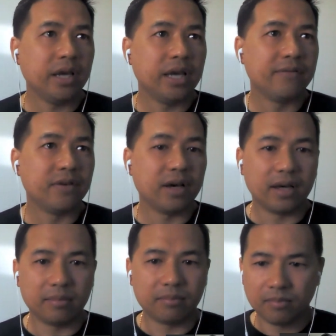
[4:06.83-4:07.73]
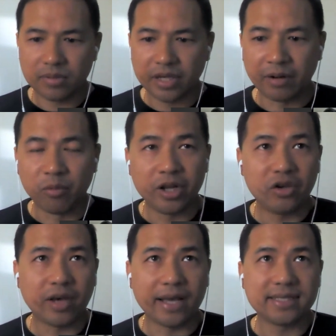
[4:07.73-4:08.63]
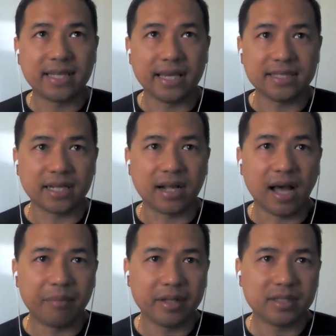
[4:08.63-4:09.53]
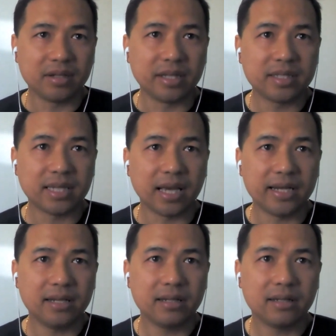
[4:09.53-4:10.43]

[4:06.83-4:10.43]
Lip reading: if can one of you guys test the comments on each side?